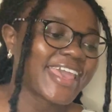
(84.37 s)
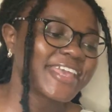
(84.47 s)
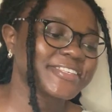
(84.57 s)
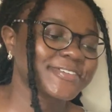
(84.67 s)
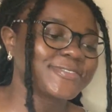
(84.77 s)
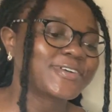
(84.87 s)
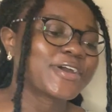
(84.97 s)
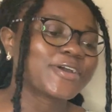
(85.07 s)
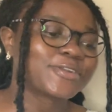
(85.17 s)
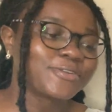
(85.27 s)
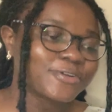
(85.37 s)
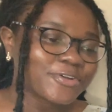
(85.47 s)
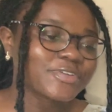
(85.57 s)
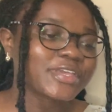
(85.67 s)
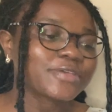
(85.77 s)
So
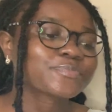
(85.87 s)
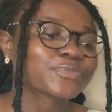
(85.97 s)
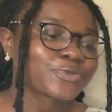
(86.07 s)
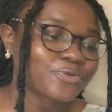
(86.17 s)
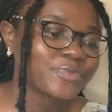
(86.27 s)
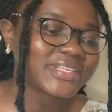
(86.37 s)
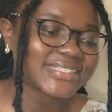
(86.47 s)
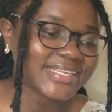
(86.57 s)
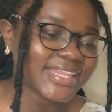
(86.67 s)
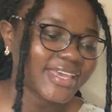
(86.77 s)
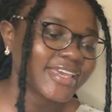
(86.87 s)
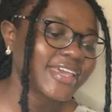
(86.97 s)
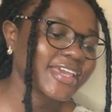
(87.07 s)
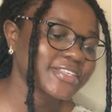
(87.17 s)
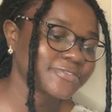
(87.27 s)
Lori Kubitile
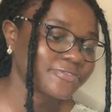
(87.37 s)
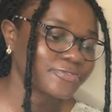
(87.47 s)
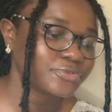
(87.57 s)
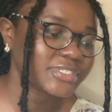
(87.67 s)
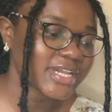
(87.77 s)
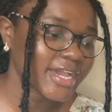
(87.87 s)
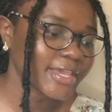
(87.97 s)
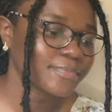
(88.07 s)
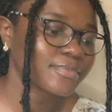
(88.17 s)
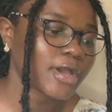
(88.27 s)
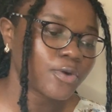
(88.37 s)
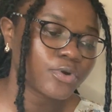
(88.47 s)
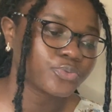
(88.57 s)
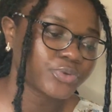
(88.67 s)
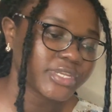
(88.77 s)
is a full-time
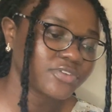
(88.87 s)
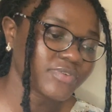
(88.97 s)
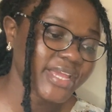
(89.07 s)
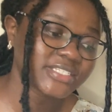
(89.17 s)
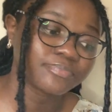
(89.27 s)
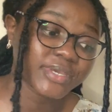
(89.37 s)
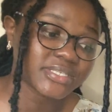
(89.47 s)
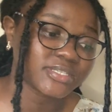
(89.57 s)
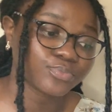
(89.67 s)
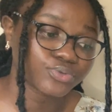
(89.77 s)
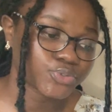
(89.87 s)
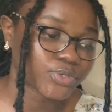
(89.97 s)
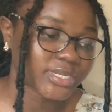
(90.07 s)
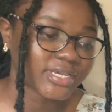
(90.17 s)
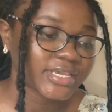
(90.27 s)
award-winning writer based in
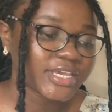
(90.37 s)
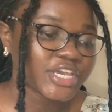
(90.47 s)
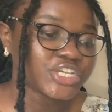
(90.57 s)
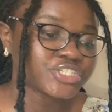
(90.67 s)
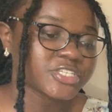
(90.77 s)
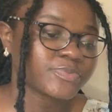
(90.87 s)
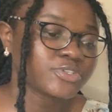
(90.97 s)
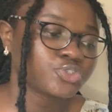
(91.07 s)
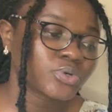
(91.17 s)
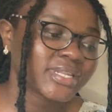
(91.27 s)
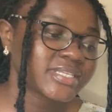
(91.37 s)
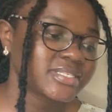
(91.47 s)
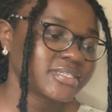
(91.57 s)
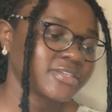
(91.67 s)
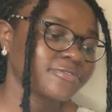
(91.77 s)
Botswana. She has been
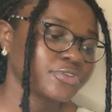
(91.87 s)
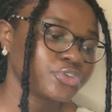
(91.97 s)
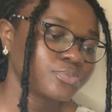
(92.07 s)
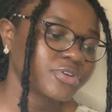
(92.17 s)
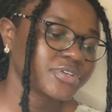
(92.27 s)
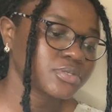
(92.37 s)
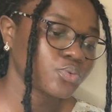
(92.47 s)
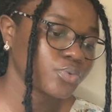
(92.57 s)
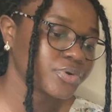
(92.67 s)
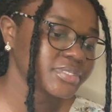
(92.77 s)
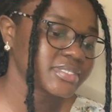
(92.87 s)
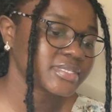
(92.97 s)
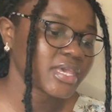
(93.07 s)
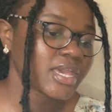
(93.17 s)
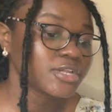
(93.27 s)
shortlisted for numerous awards.
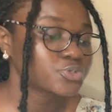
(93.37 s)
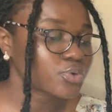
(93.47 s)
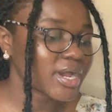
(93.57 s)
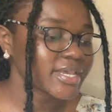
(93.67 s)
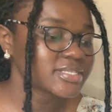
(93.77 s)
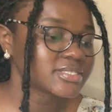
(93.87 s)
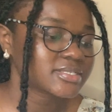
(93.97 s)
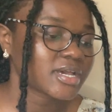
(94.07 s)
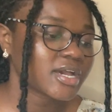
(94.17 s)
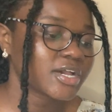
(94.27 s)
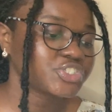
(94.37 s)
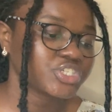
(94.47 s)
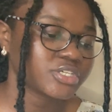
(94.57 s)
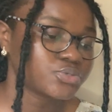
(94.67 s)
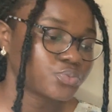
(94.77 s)
Twice
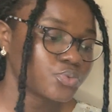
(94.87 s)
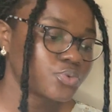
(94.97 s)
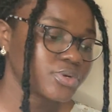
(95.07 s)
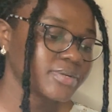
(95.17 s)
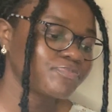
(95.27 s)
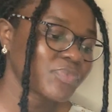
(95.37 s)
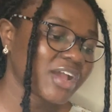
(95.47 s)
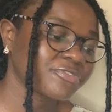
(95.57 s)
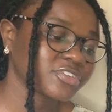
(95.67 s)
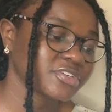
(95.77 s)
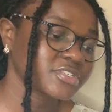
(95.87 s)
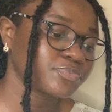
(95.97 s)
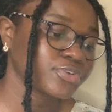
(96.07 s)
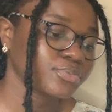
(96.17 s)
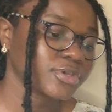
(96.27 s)
she has won Africa's
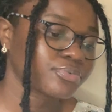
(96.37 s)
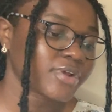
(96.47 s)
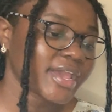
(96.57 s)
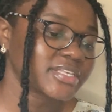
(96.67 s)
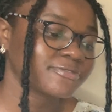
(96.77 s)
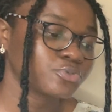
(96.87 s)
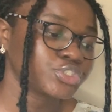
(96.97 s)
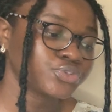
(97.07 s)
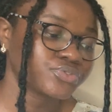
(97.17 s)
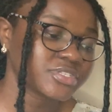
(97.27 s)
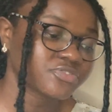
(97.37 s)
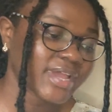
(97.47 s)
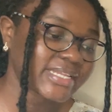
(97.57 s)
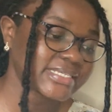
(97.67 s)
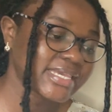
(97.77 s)
premier prize for children's
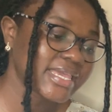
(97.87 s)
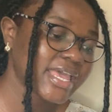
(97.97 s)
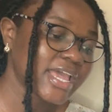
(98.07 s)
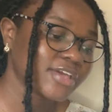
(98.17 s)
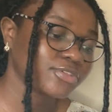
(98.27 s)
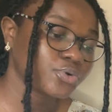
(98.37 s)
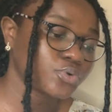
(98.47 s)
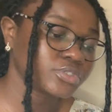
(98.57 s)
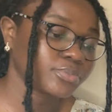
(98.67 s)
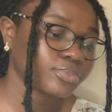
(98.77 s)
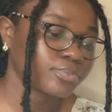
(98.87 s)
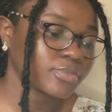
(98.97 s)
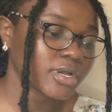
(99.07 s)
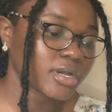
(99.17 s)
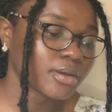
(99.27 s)
writing, the Golden
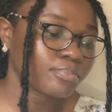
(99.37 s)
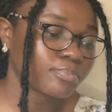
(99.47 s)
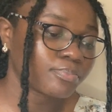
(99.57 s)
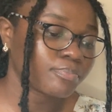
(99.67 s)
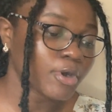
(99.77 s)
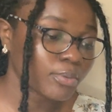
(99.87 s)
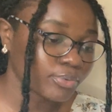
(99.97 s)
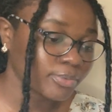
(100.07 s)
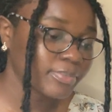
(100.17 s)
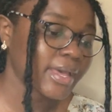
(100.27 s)
Baobab,